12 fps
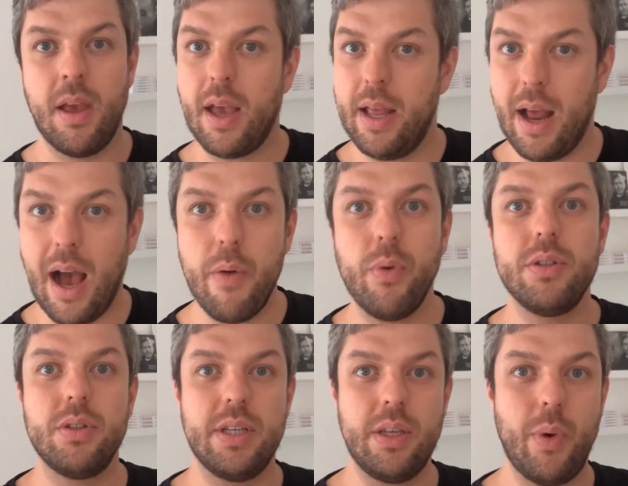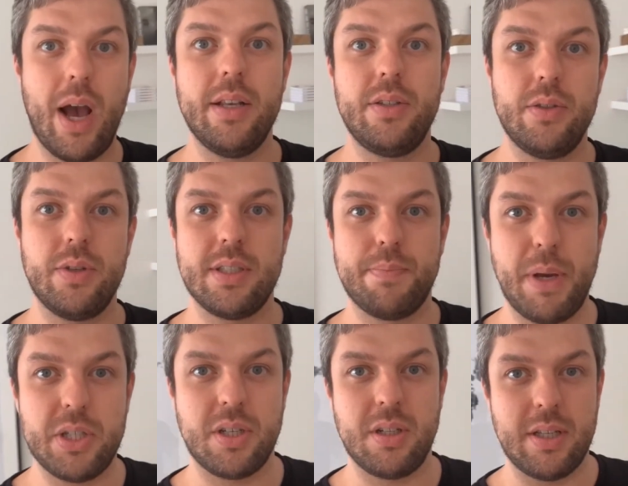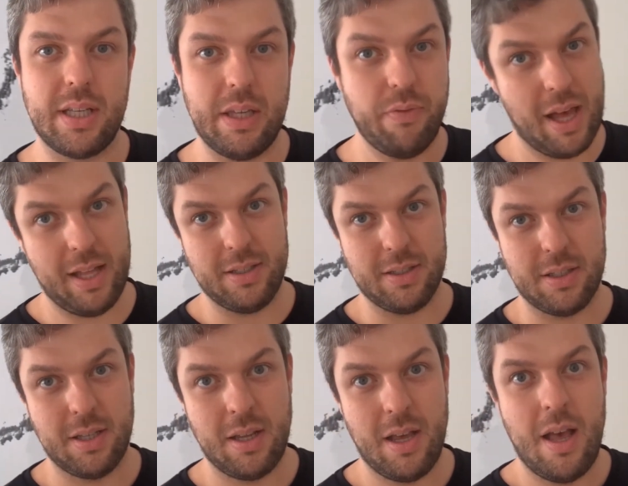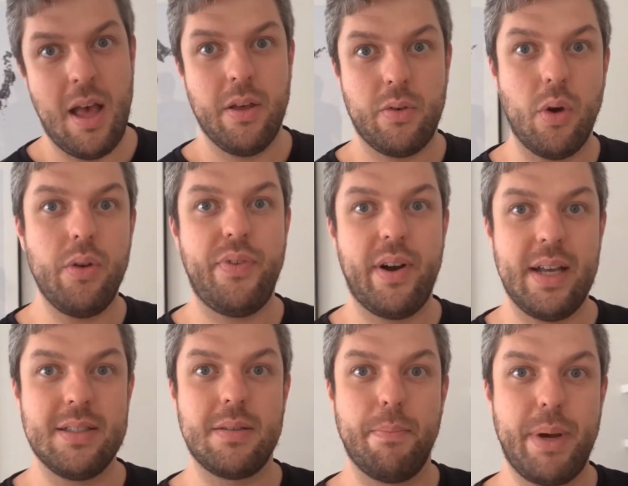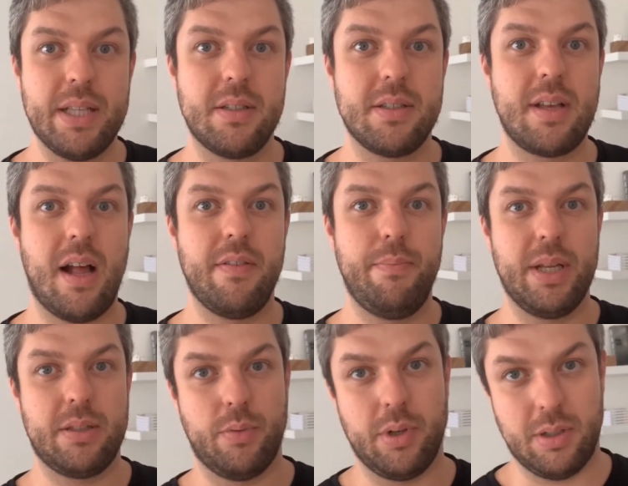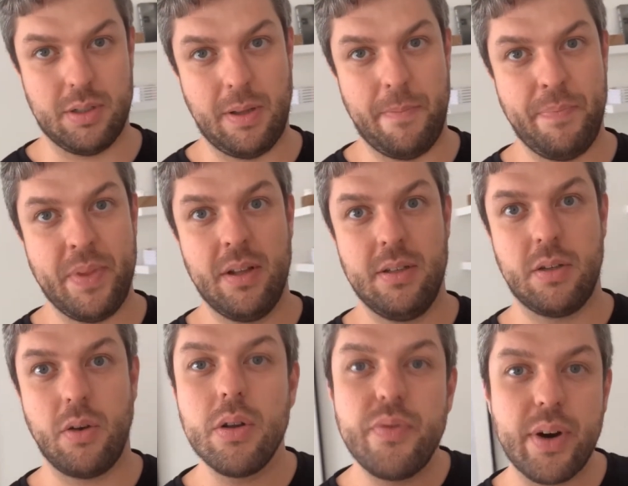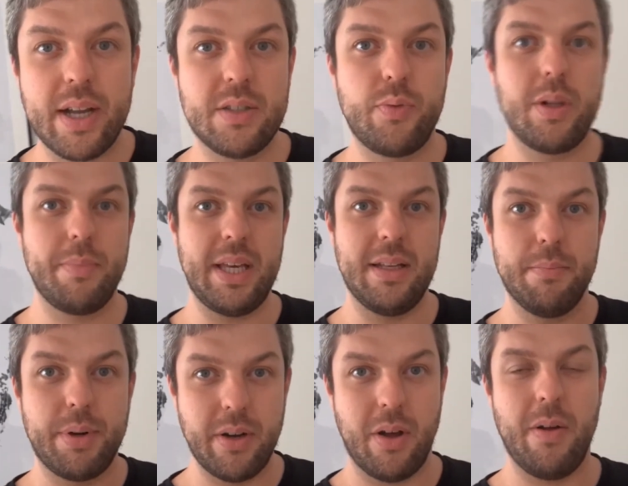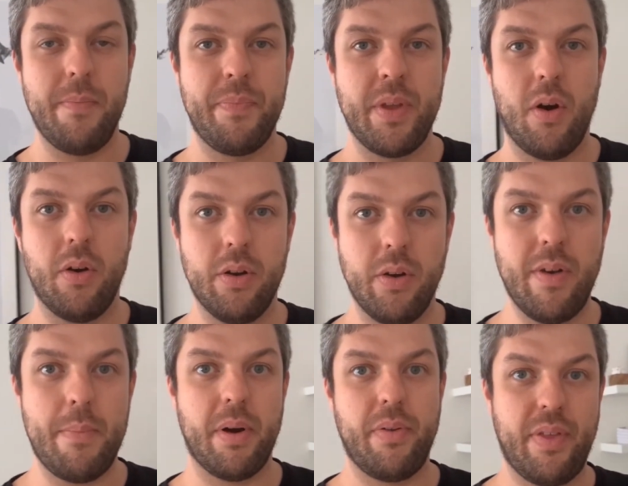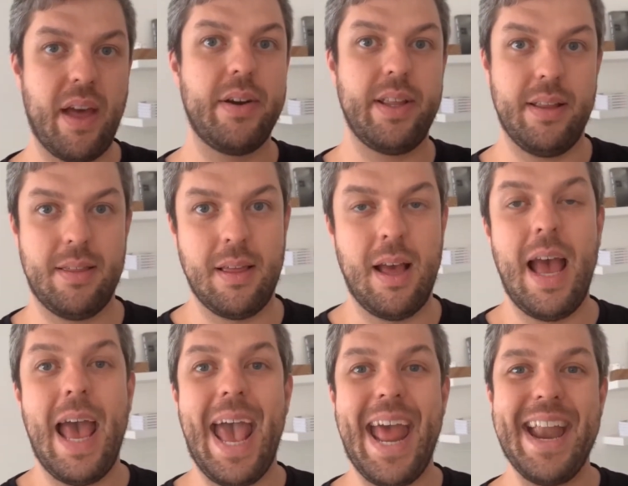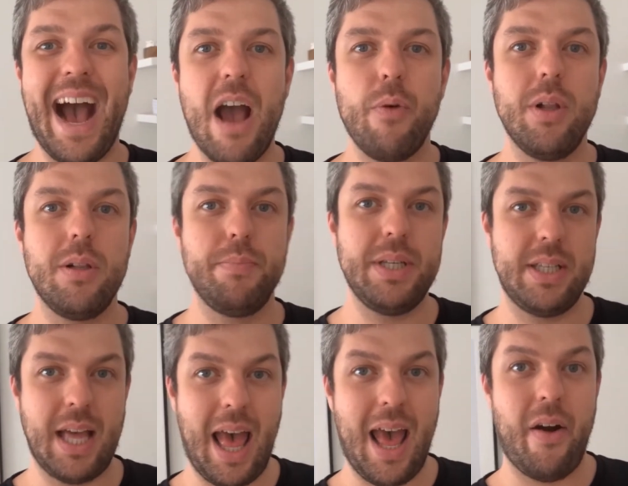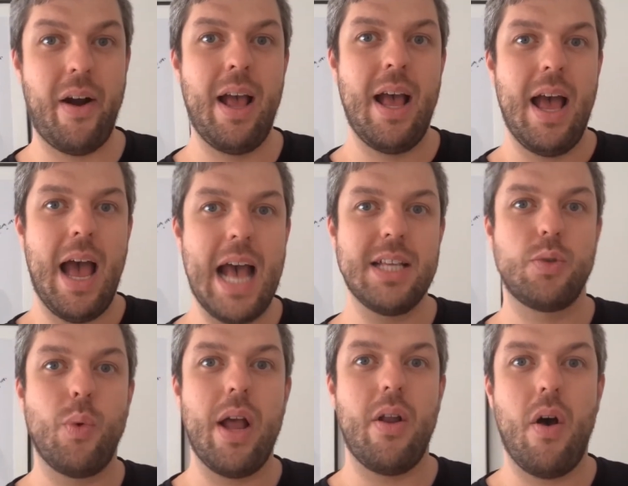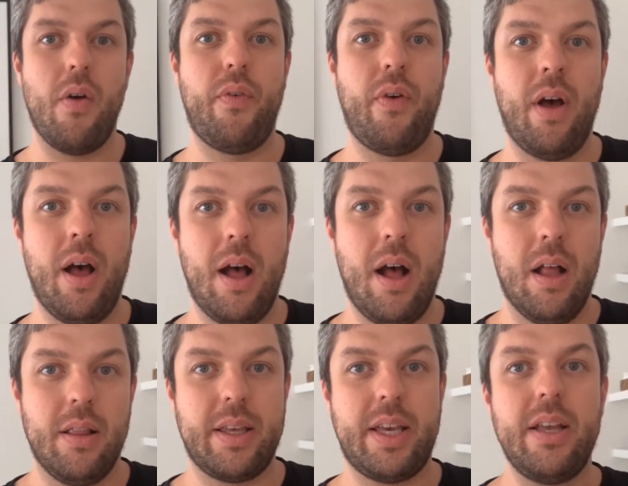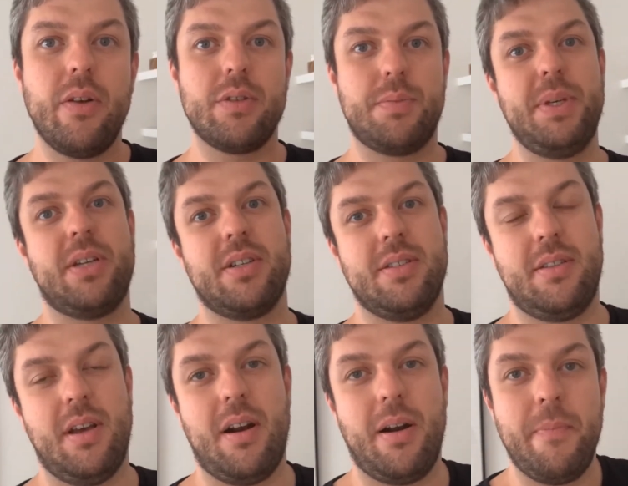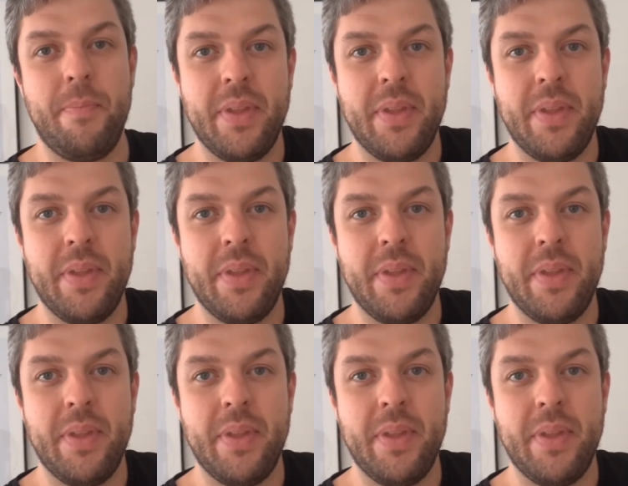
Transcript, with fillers: And I want to invite you to a special event, conference Better Self, Better World. The conference will be in Brno on November 30th and I will be there as one of the keynote speakers there.